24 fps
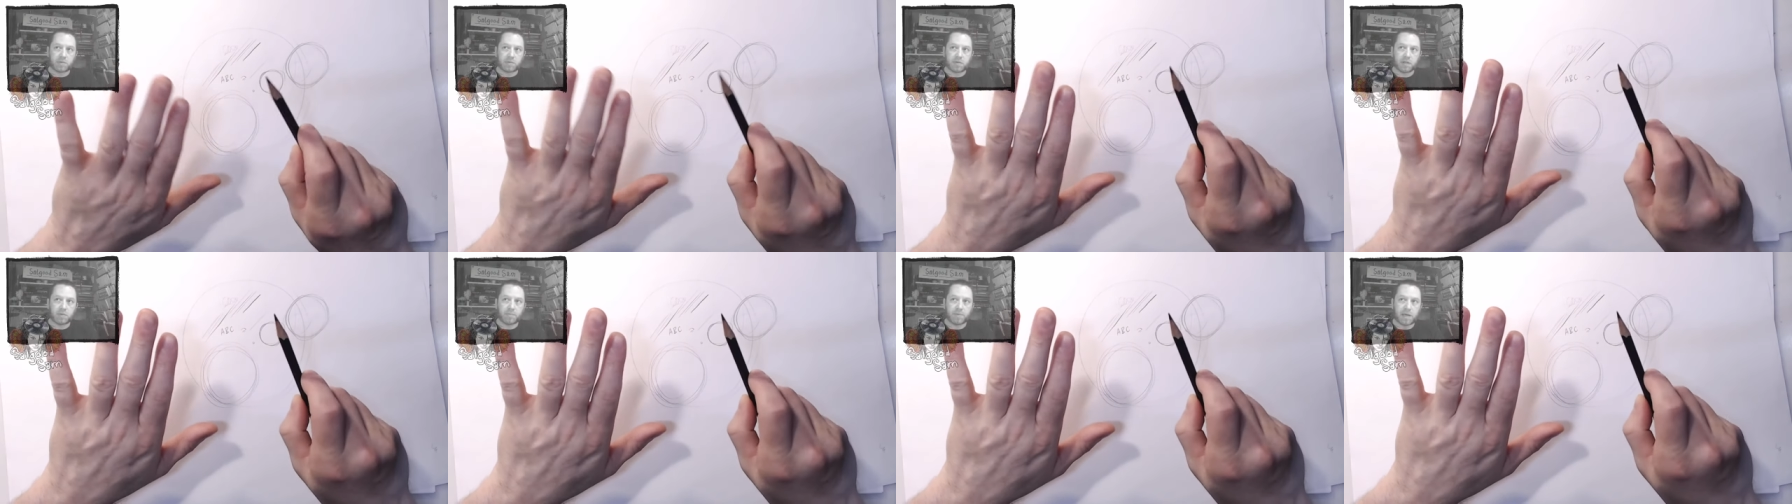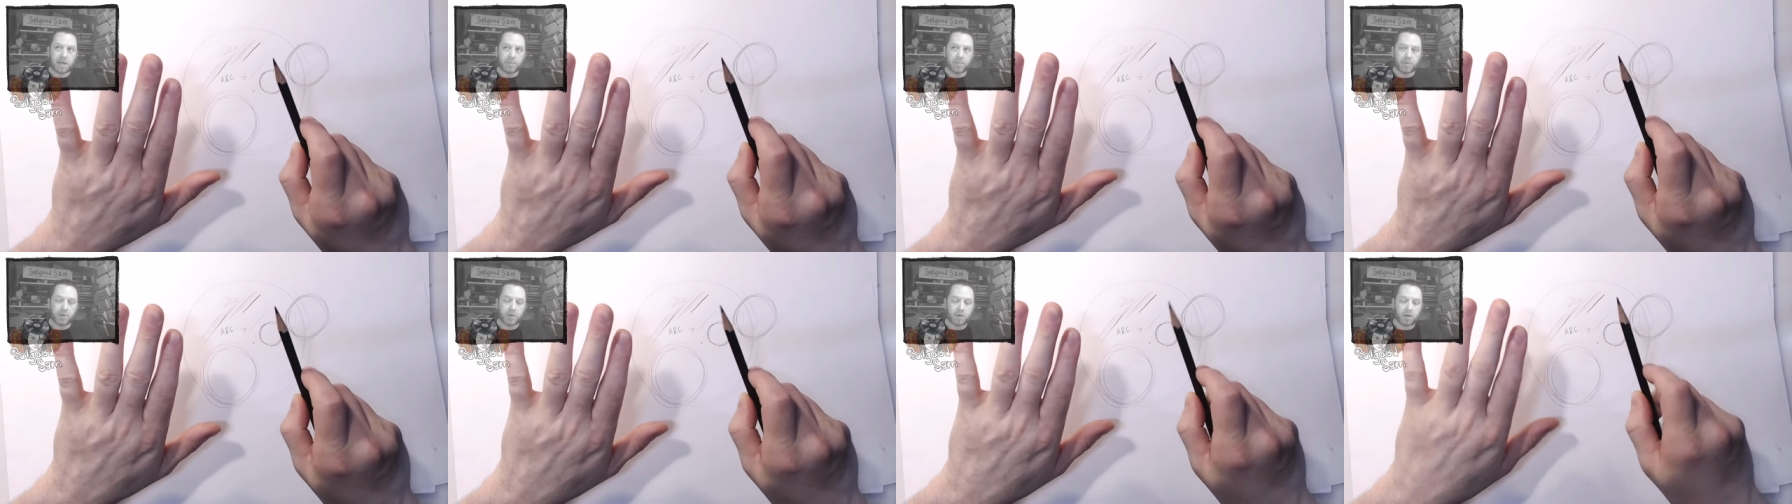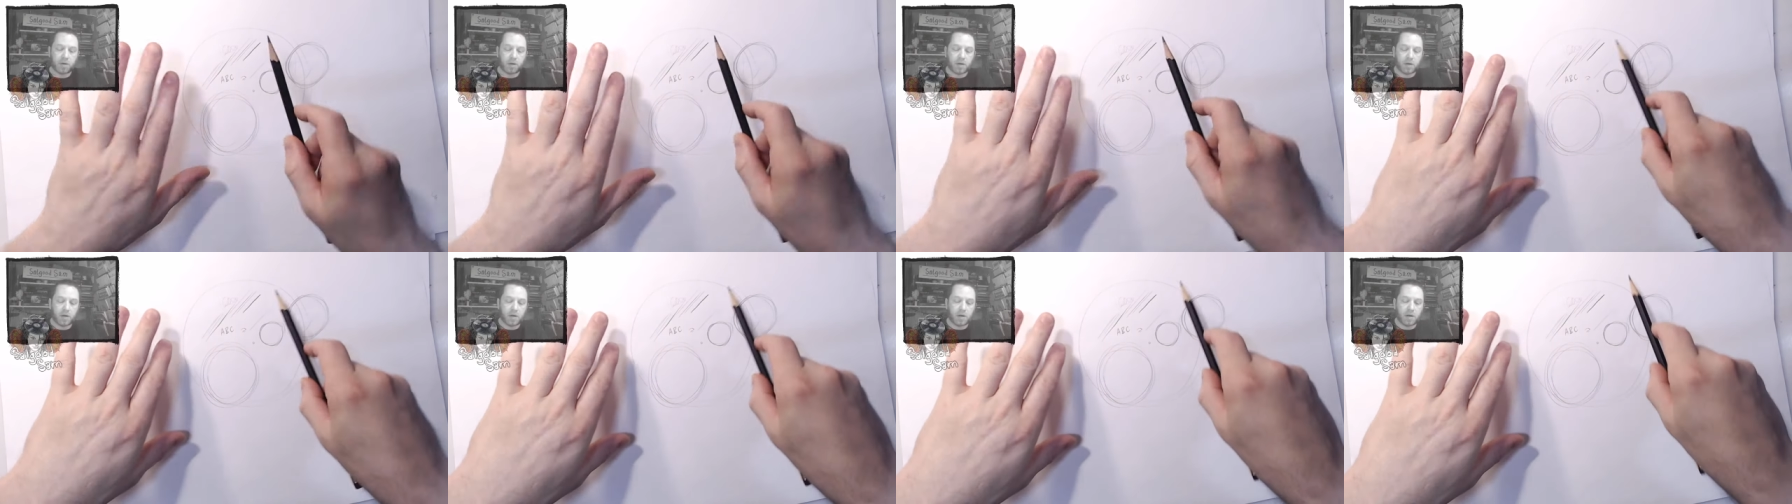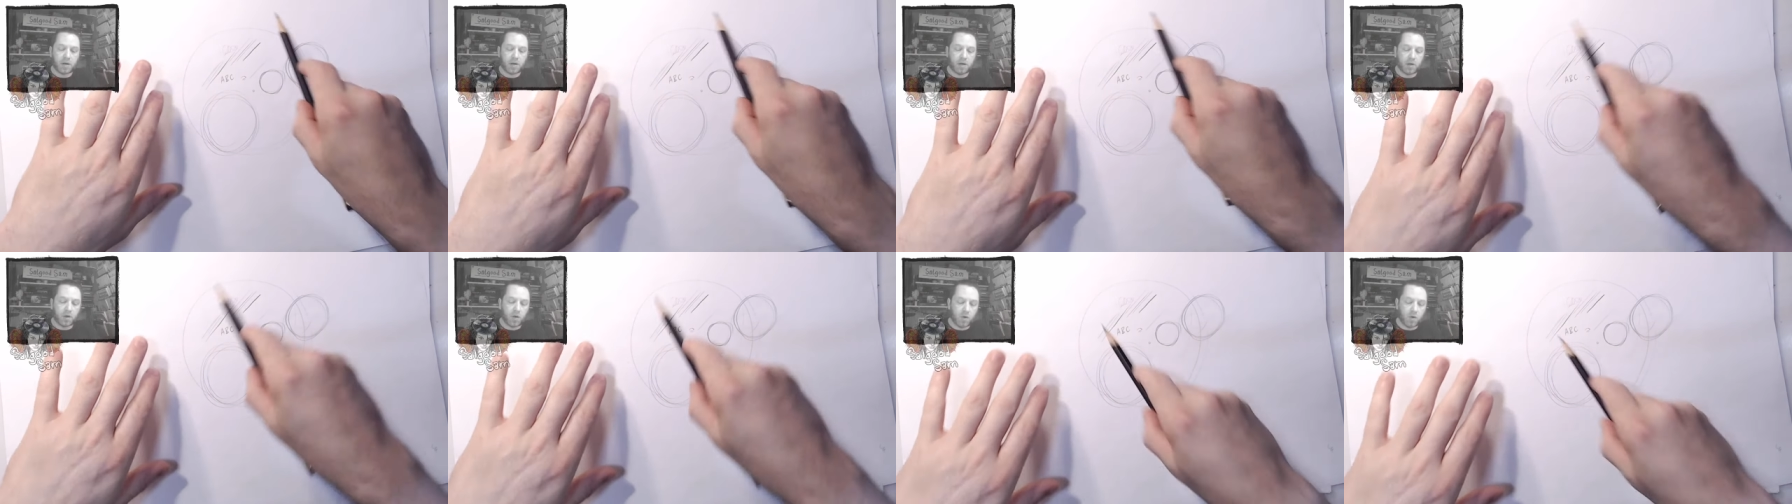to the paper,
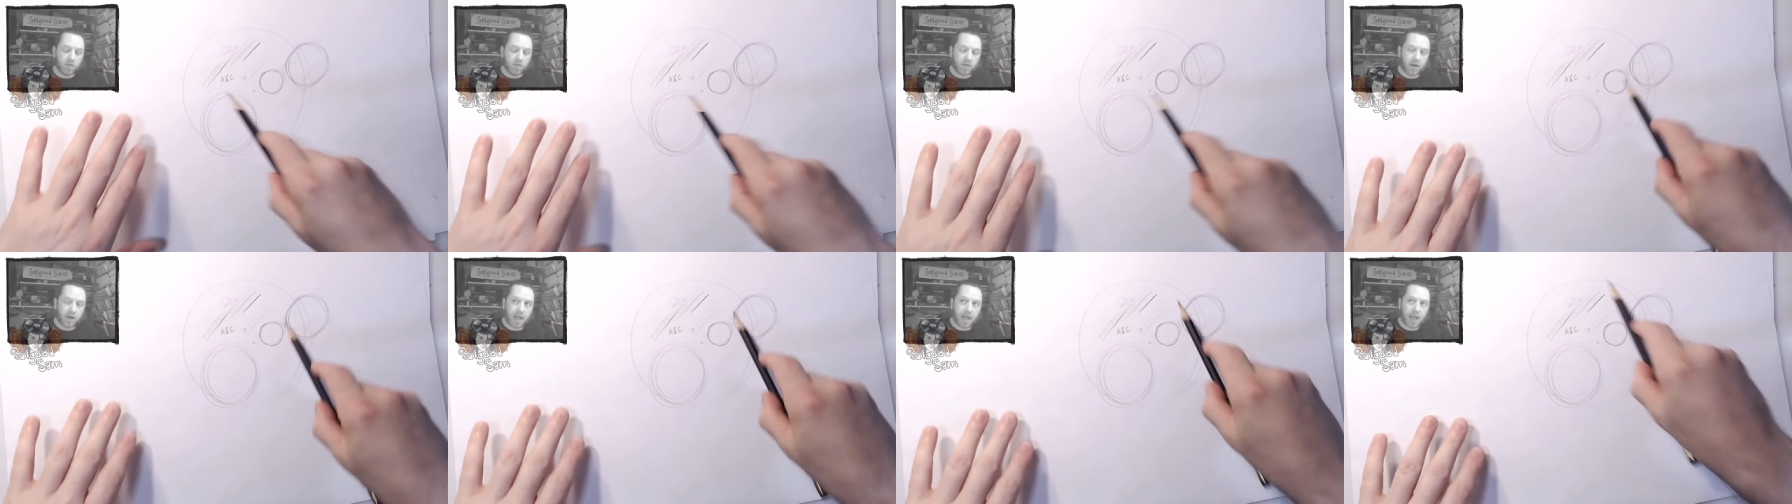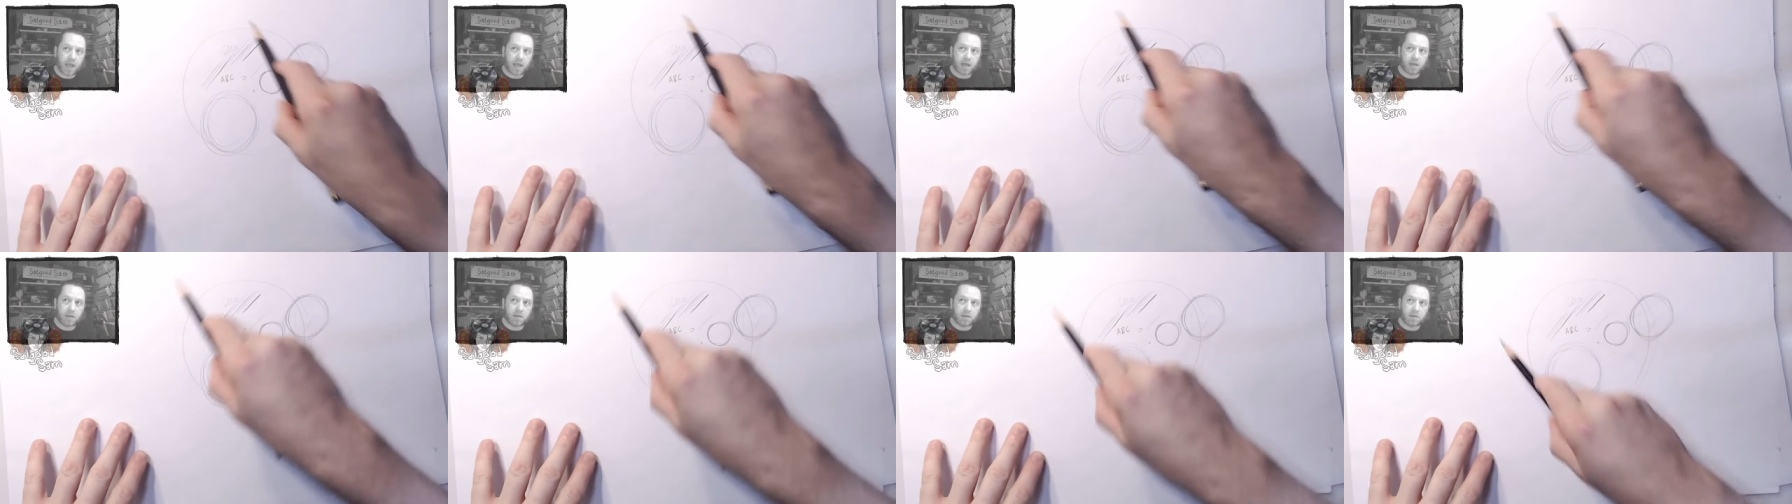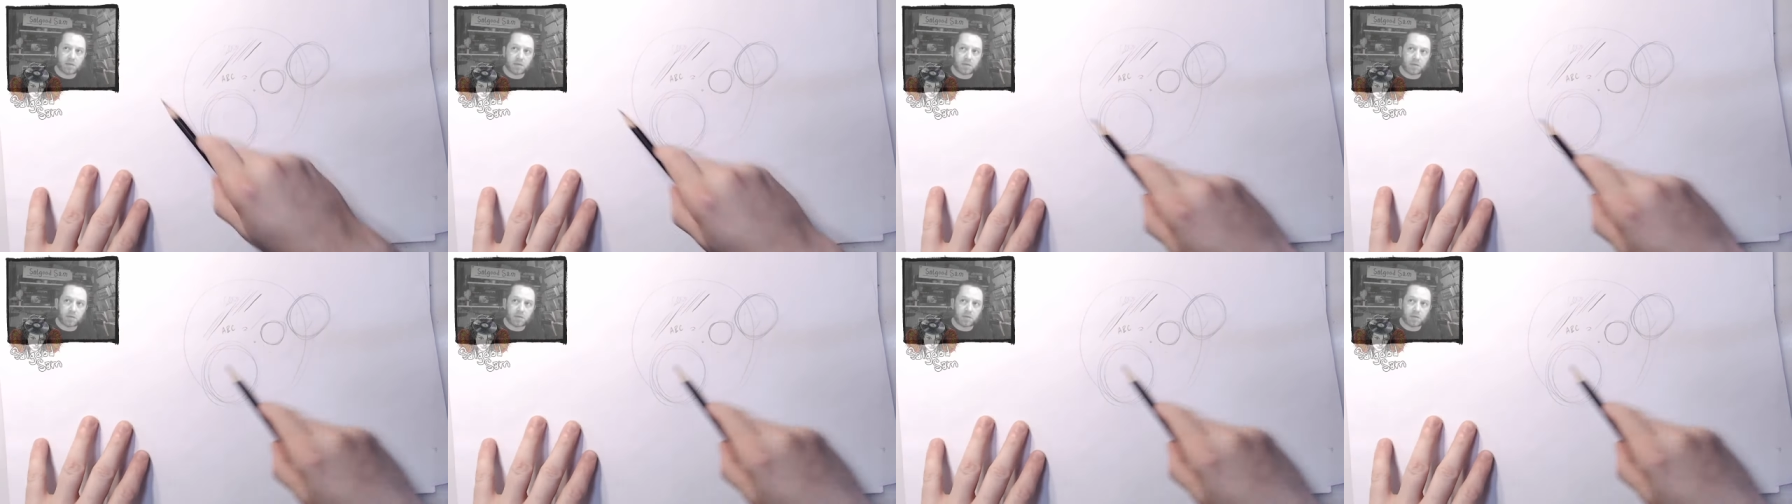an overhand